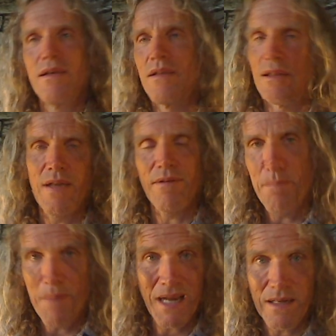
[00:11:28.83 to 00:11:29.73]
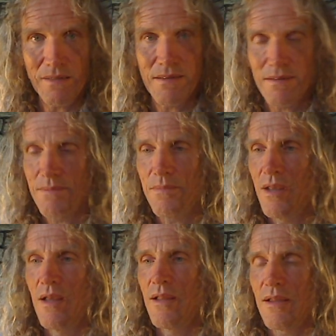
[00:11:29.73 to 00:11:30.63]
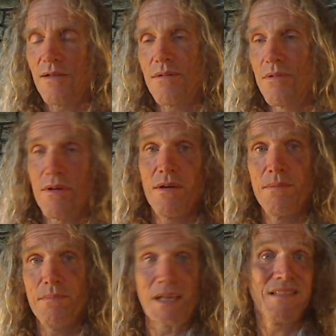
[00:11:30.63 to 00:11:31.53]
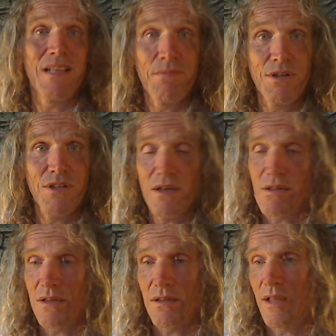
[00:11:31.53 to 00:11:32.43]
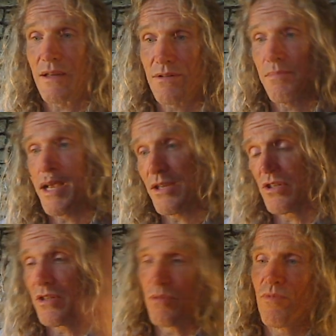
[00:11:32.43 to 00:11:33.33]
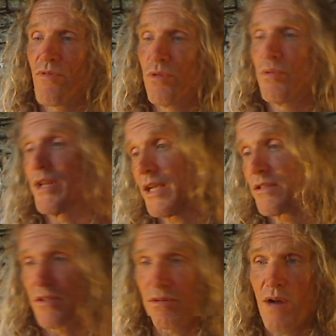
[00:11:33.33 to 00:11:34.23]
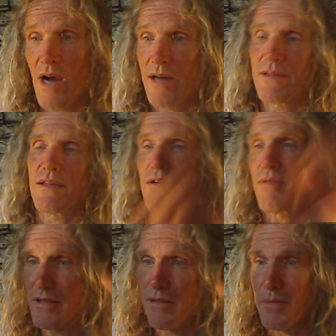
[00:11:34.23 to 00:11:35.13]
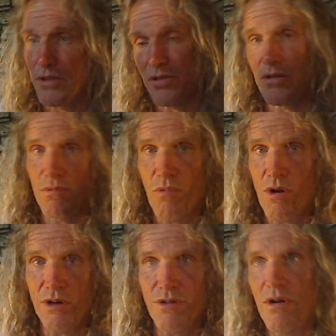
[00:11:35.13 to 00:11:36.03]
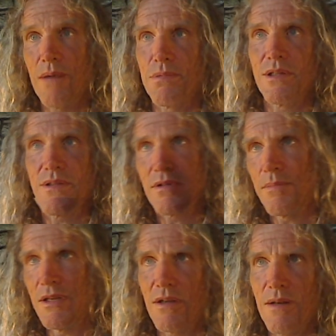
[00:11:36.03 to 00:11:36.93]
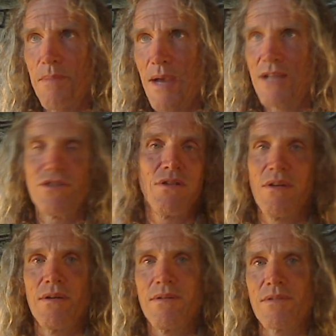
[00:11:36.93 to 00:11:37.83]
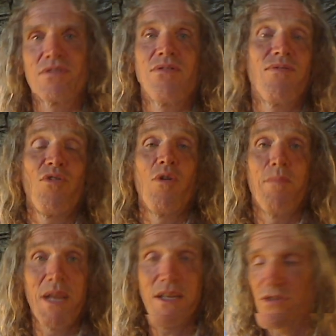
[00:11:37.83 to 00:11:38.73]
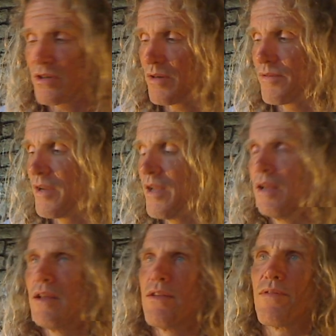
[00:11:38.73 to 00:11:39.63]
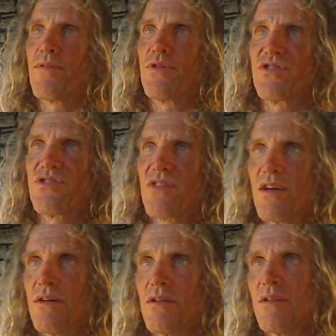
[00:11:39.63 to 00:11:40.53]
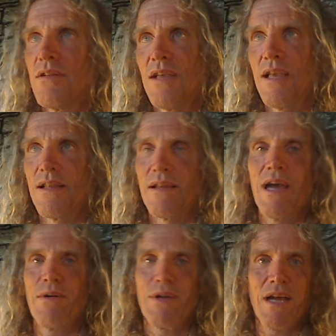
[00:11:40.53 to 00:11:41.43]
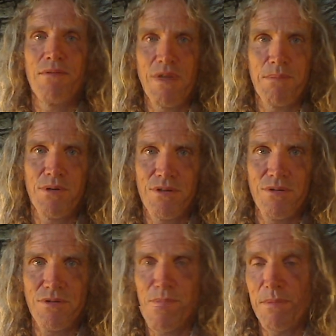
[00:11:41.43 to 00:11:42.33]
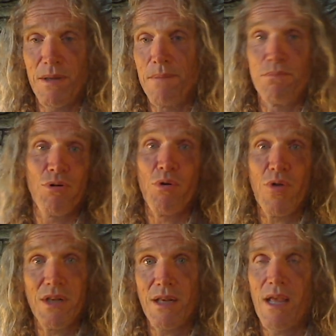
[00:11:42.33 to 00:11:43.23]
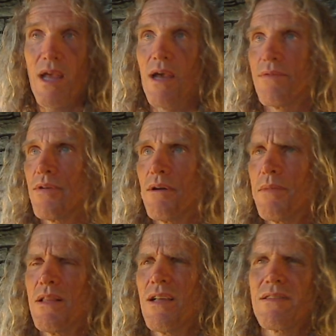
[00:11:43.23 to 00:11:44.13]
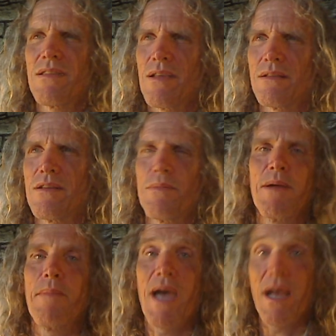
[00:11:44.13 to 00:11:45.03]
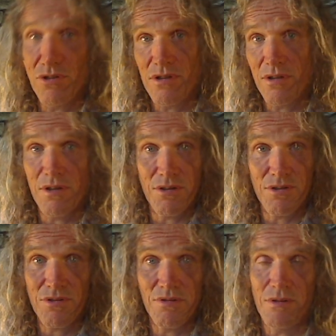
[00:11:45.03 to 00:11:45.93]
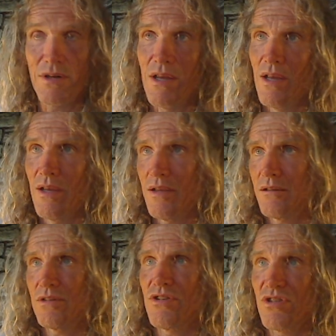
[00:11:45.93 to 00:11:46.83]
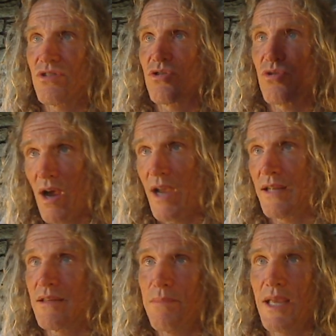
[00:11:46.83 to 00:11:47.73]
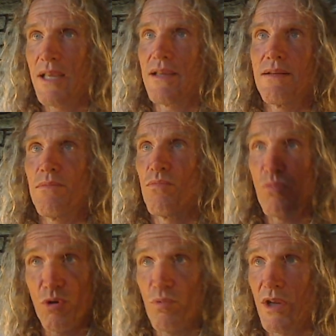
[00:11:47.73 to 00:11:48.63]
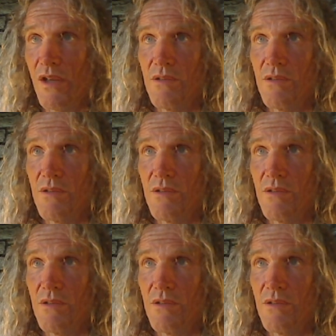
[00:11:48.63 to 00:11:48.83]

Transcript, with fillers: and you have a mechanism that makes that redundant, like smashing the fluid against the rocks, and it creates a bunch of little water droplets. I mean, you can imagine the formation of the first cell and how it got reproduced by being broken in half. I mean, lots of things can be imagined and understood. And you're just trying to make it wooey.